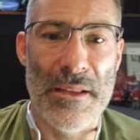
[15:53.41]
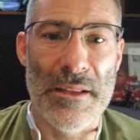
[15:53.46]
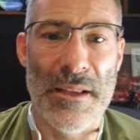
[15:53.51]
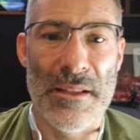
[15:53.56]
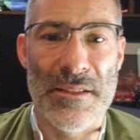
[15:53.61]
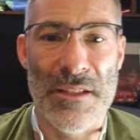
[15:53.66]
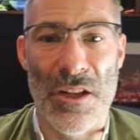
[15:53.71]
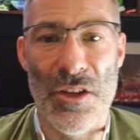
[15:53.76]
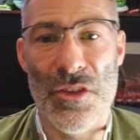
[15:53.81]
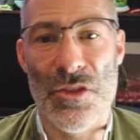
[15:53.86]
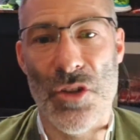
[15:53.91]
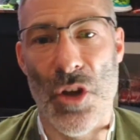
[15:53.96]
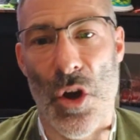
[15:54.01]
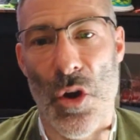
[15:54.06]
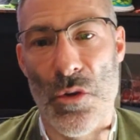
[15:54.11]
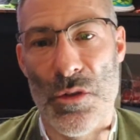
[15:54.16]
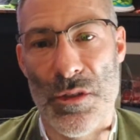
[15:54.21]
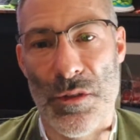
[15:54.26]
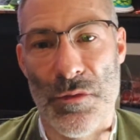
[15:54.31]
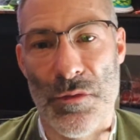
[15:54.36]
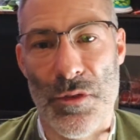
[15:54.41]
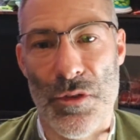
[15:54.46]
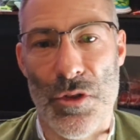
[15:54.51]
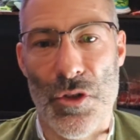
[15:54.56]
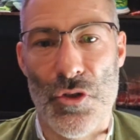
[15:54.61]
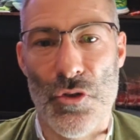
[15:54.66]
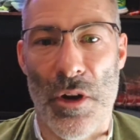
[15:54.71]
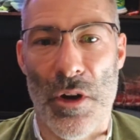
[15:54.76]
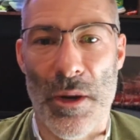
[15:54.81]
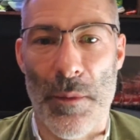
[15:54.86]
Sellers goals have
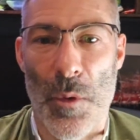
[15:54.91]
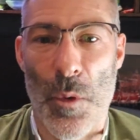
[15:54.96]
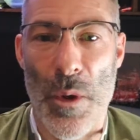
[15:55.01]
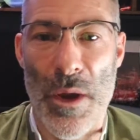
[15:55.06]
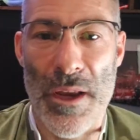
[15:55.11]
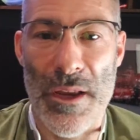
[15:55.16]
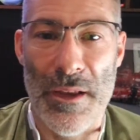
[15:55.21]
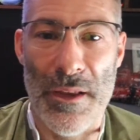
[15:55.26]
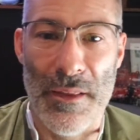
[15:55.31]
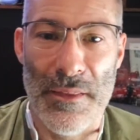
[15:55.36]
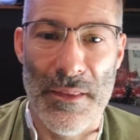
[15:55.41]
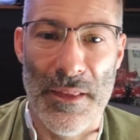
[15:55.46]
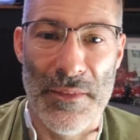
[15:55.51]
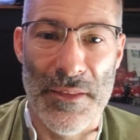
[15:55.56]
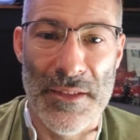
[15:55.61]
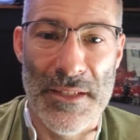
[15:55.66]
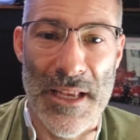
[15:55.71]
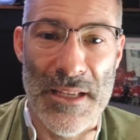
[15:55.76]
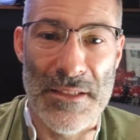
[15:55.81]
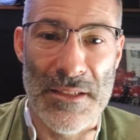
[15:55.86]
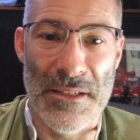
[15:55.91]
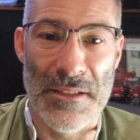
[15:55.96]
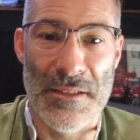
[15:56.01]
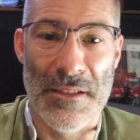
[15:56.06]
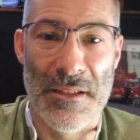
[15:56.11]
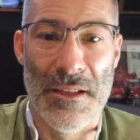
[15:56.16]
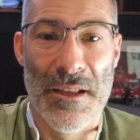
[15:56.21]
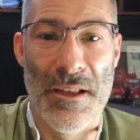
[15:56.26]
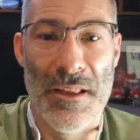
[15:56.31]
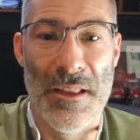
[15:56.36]
dried up quicker than the desert
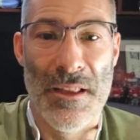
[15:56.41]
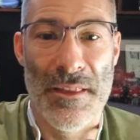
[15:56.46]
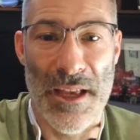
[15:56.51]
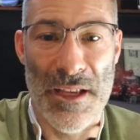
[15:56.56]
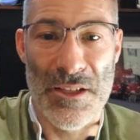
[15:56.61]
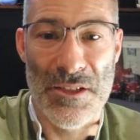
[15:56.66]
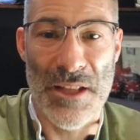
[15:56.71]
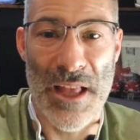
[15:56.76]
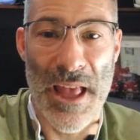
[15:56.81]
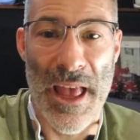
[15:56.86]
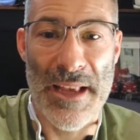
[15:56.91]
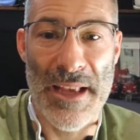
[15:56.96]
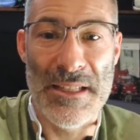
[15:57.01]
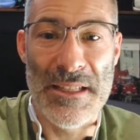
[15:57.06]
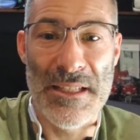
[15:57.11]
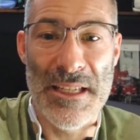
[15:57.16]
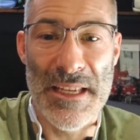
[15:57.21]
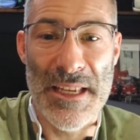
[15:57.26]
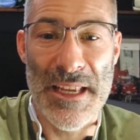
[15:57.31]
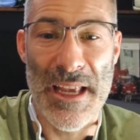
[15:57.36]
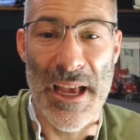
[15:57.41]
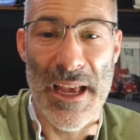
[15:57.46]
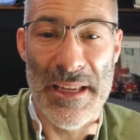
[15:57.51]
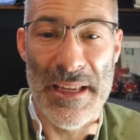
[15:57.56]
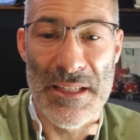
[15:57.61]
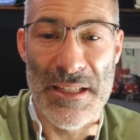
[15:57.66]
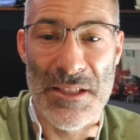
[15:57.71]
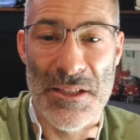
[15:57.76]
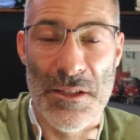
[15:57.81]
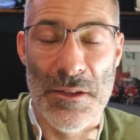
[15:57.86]
thanks to Ekatike's